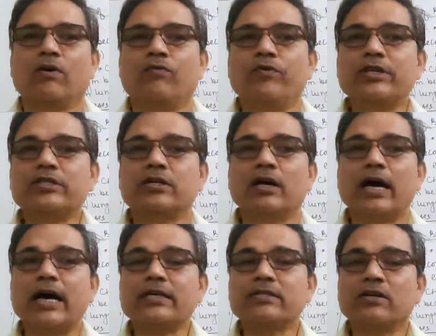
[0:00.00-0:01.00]
which
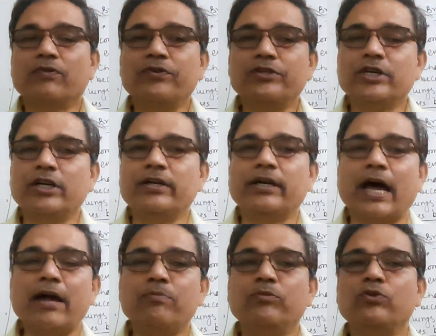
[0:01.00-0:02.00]
has sufficient
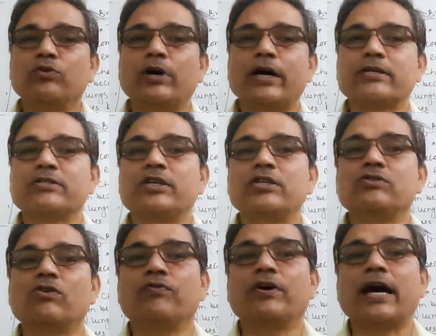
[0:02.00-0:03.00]
time to exchange
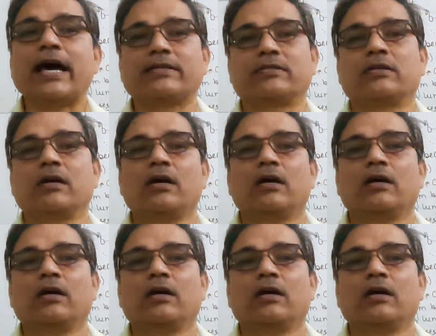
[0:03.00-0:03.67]
of gas